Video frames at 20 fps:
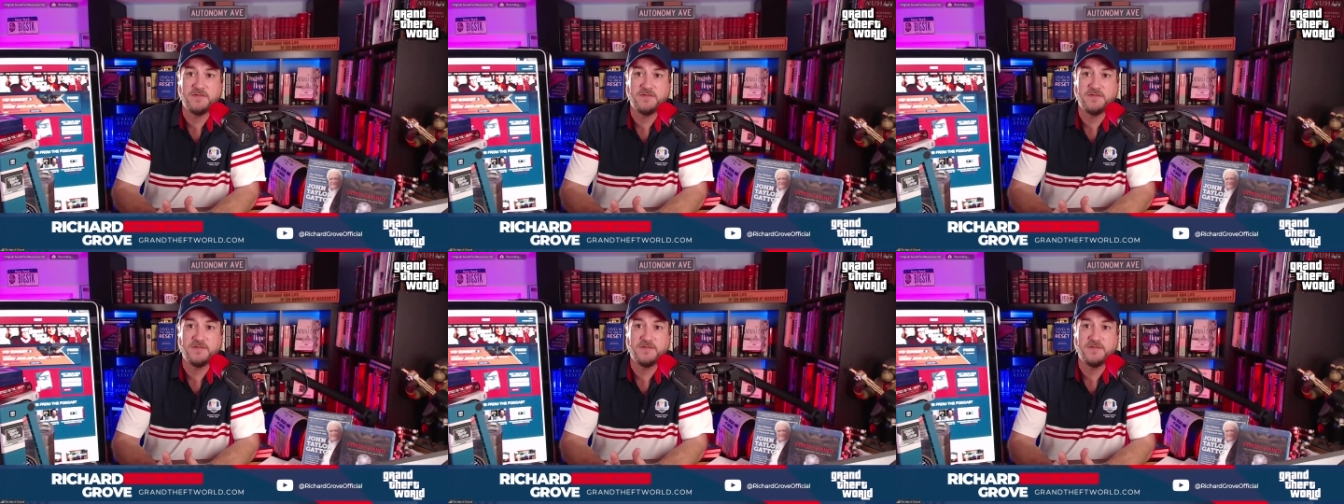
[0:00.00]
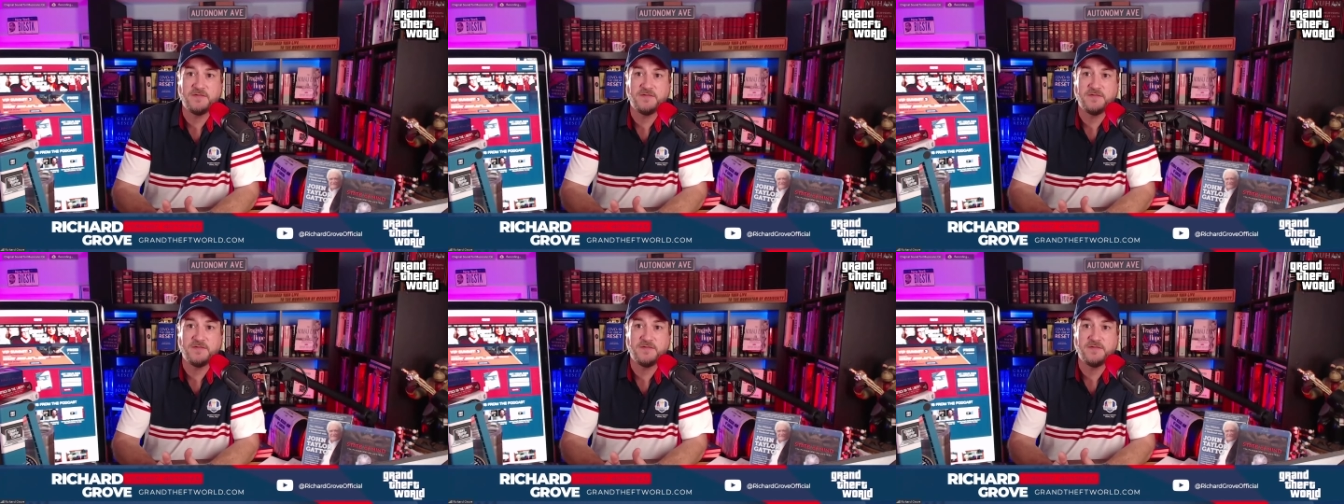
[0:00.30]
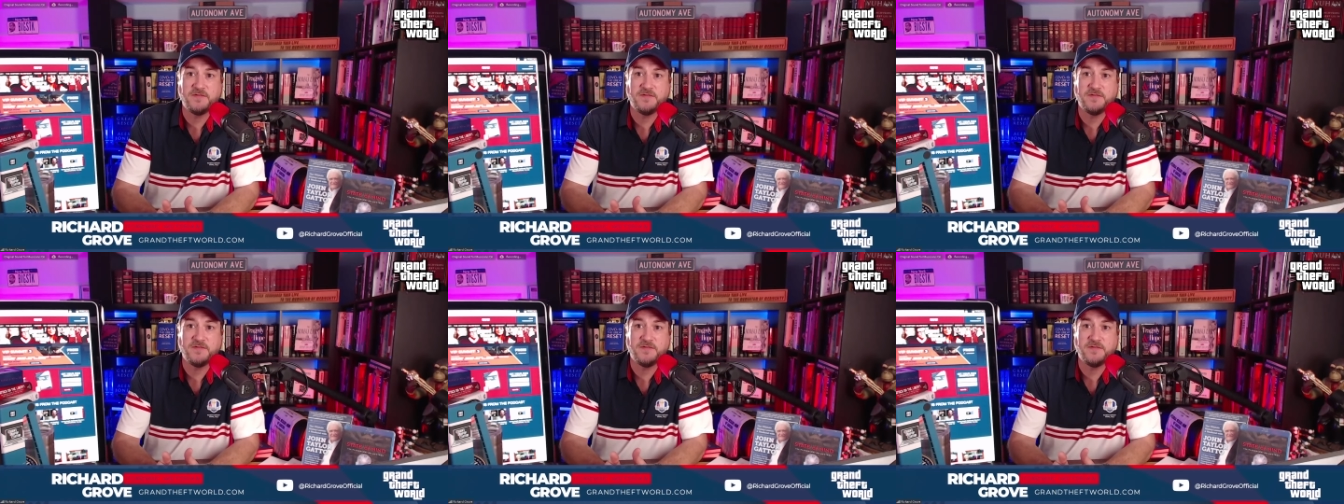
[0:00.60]
If you can't go
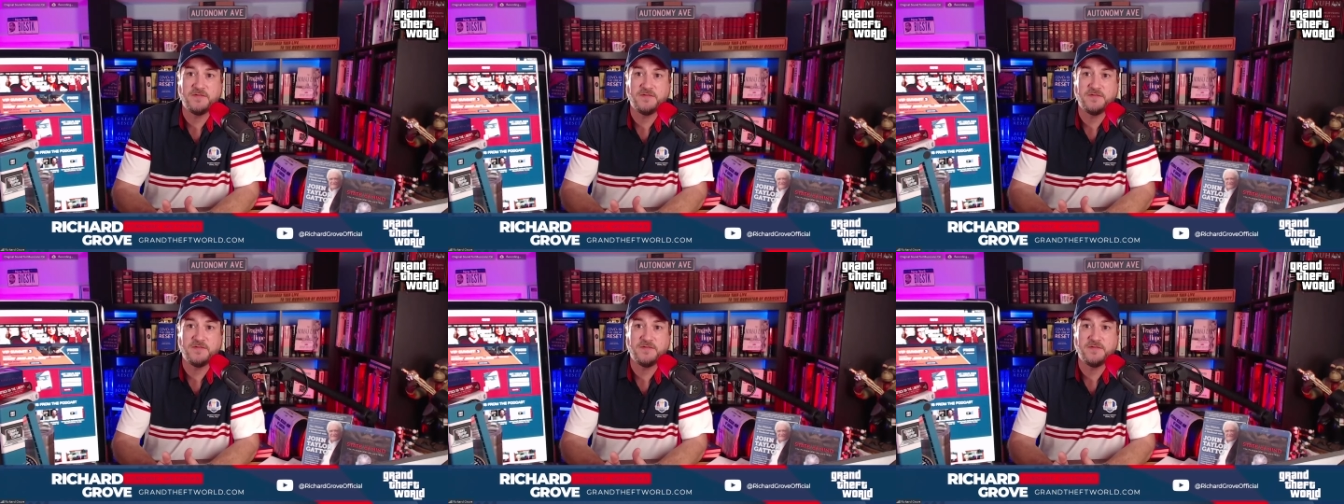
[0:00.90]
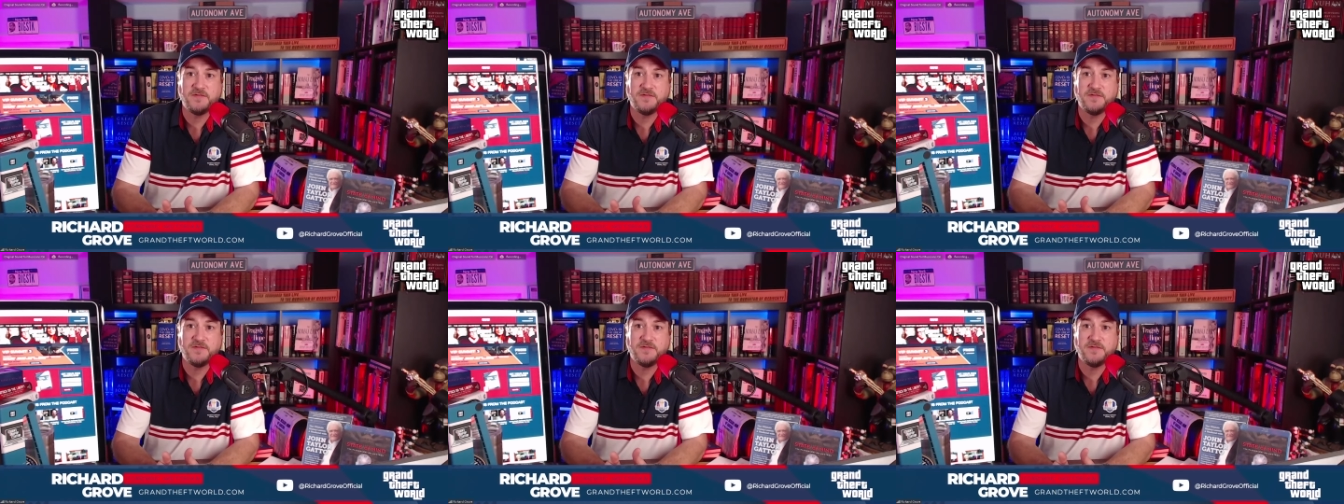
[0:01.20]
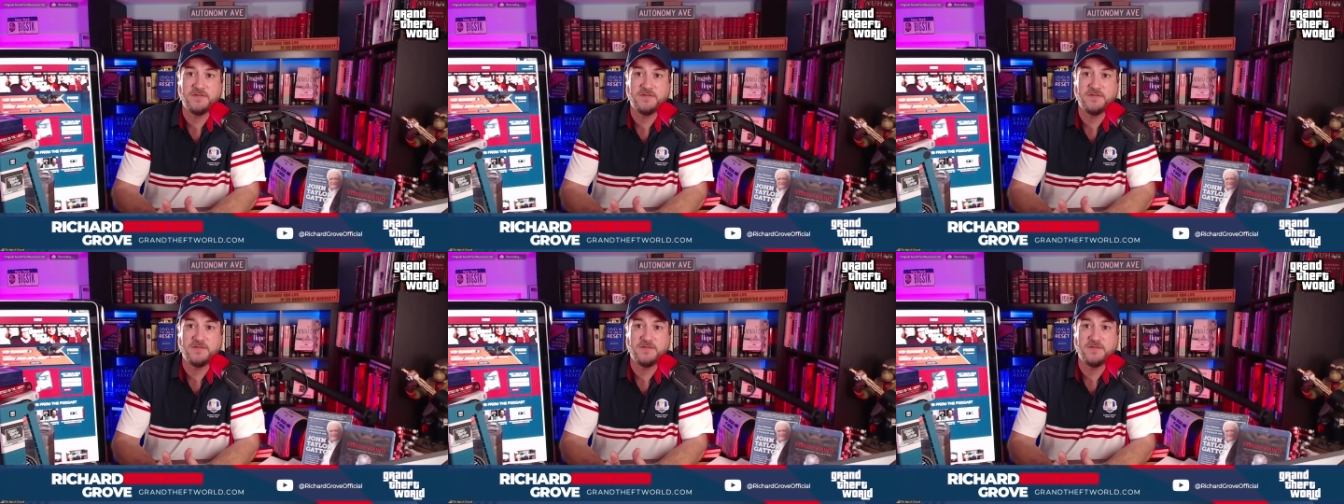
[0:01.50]
out and fundraise from the
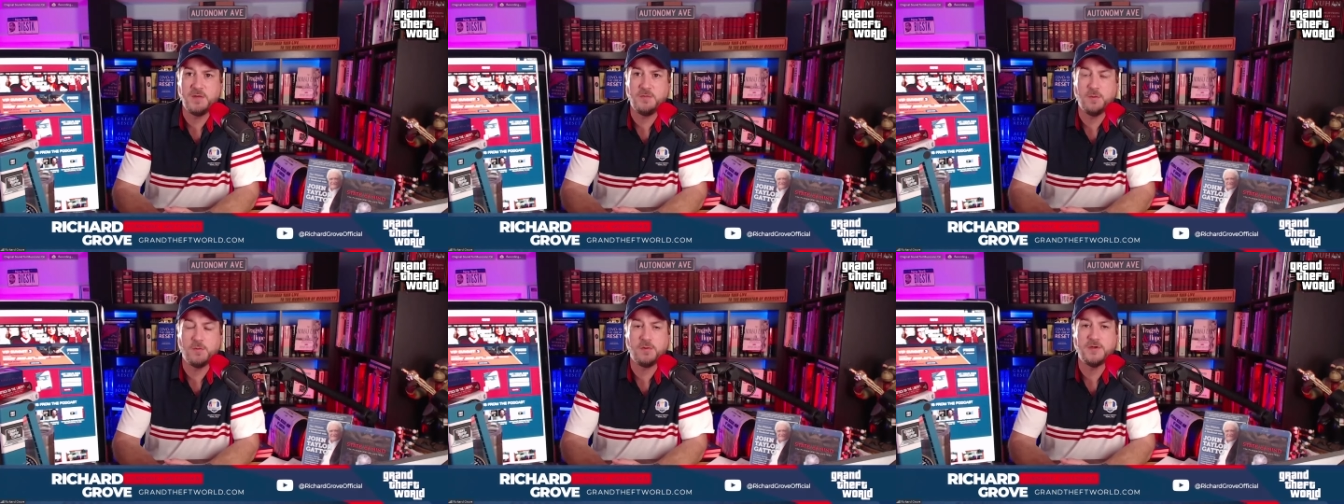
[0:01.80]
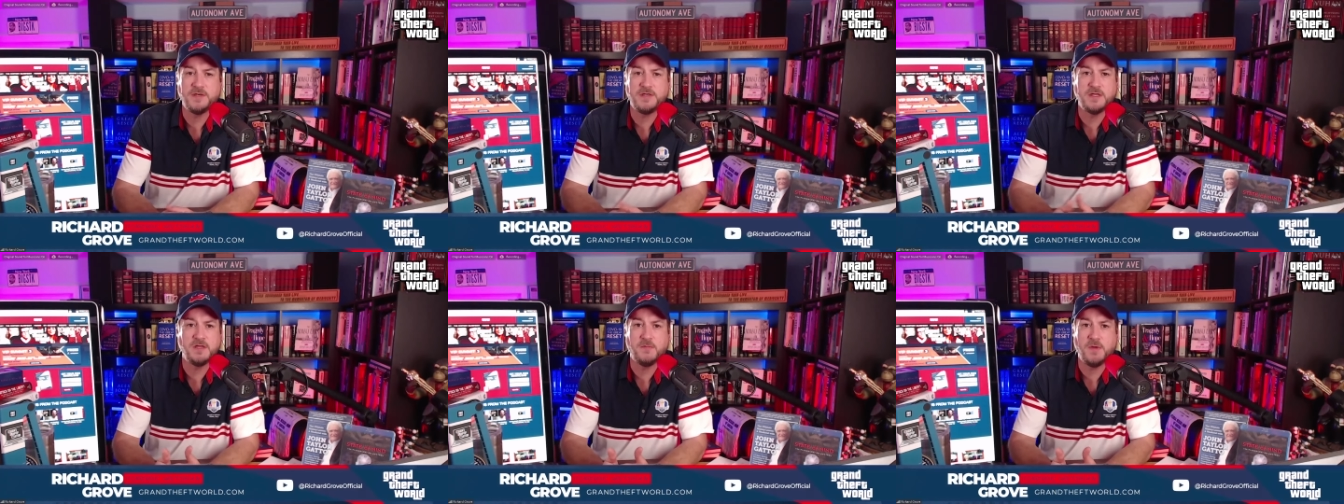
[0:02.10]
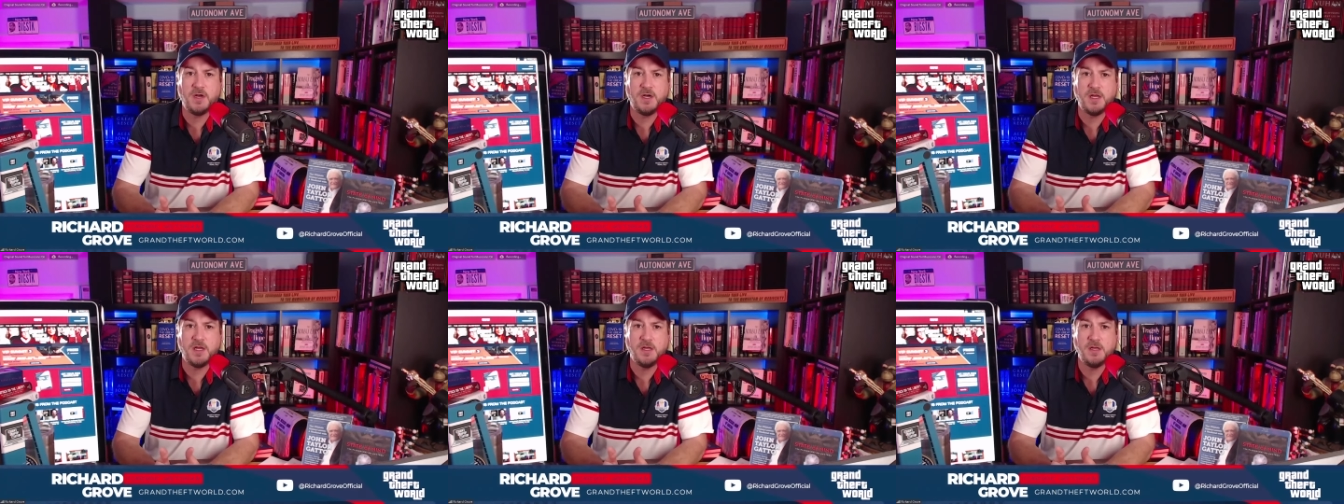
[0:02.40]
people printing the
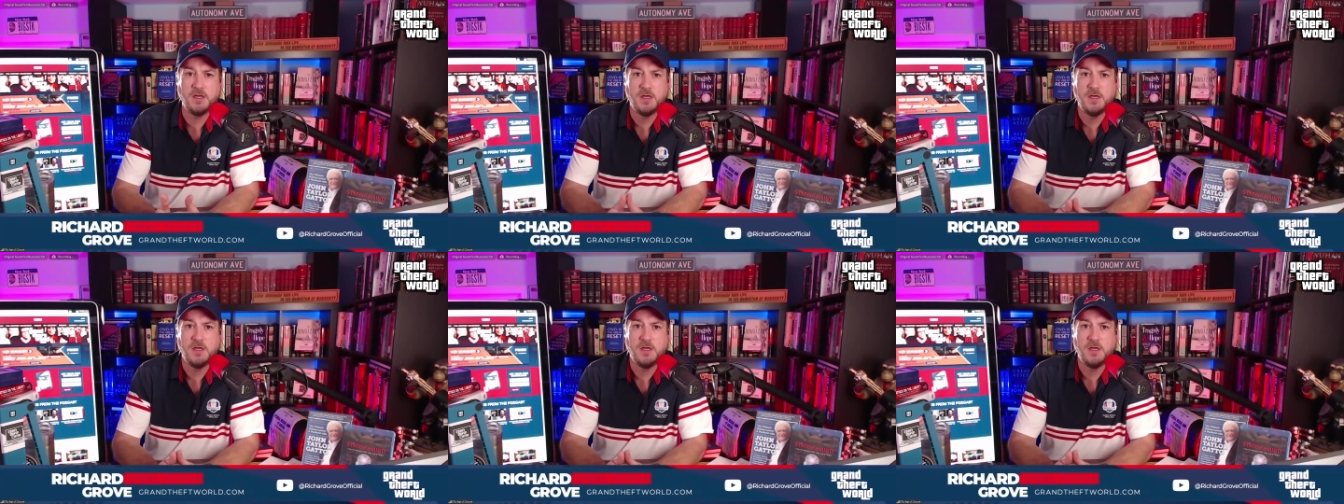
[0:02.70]
money,